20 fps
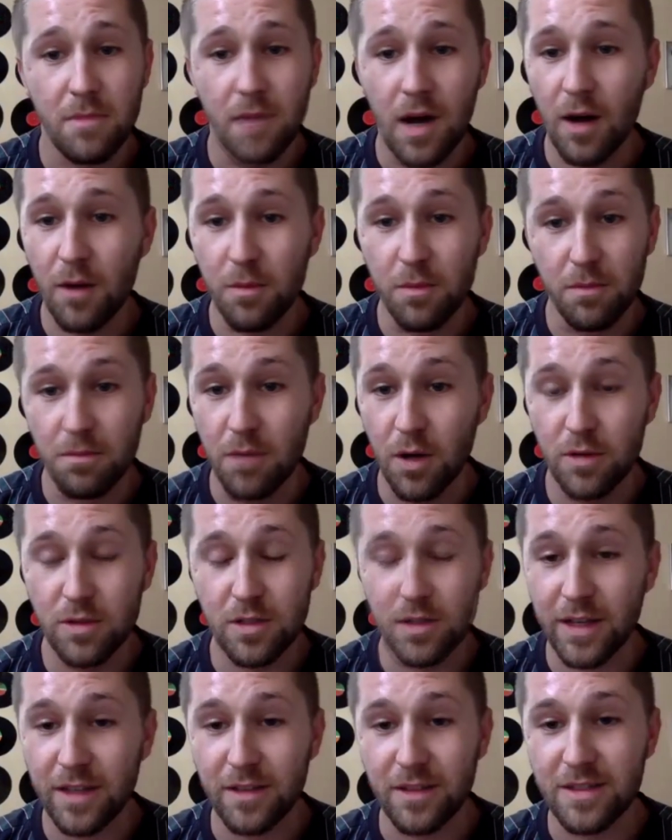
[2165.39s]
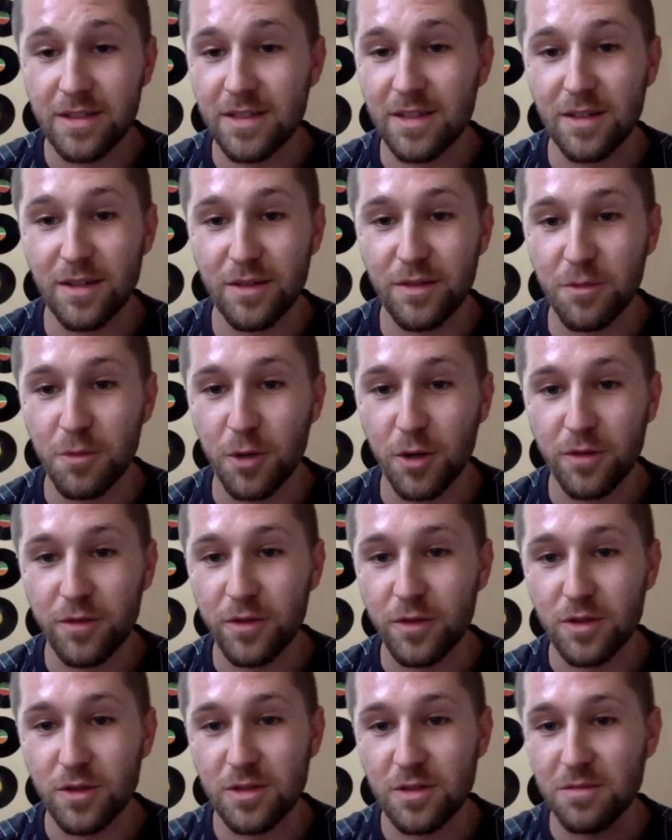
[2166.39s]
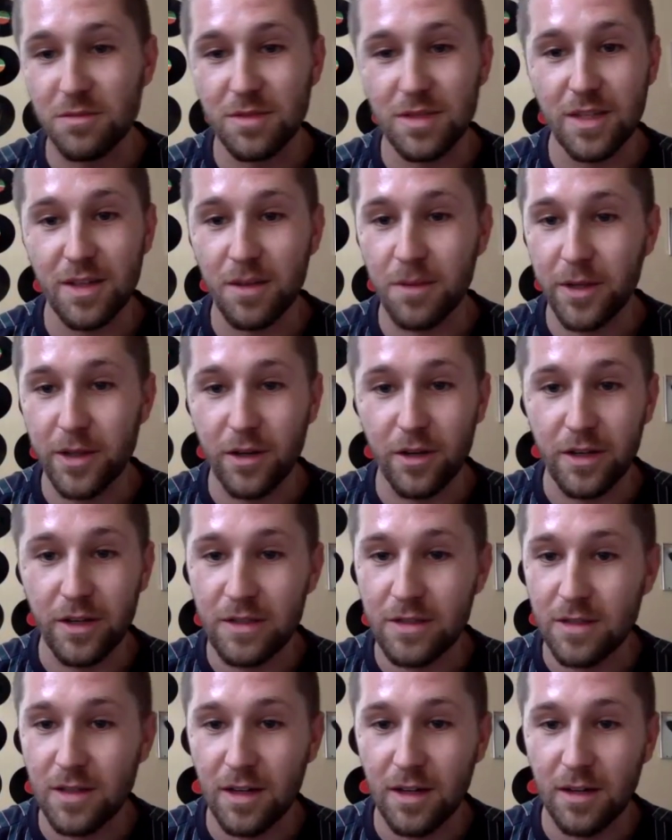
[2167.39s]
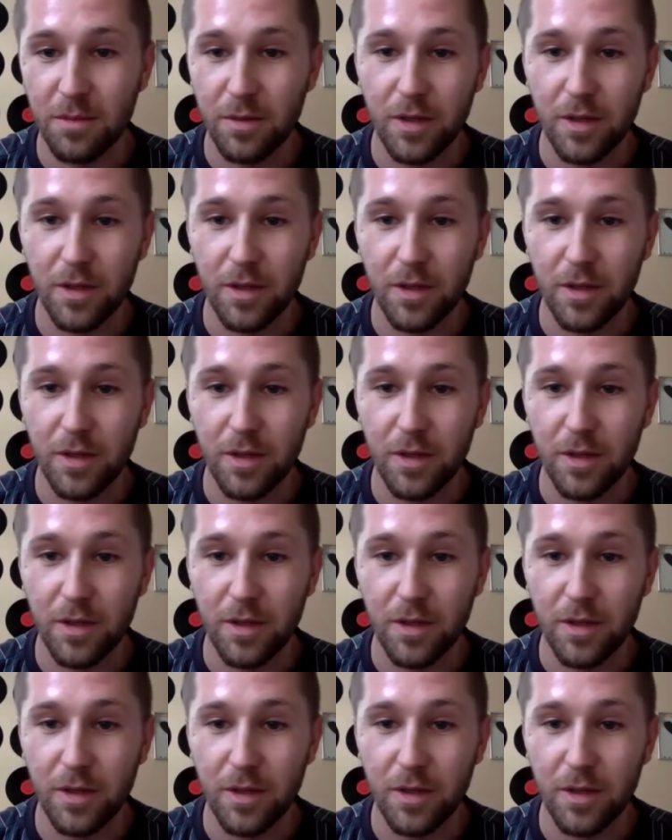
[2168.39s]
I'll most likely see it even more if you just DM me on Insta,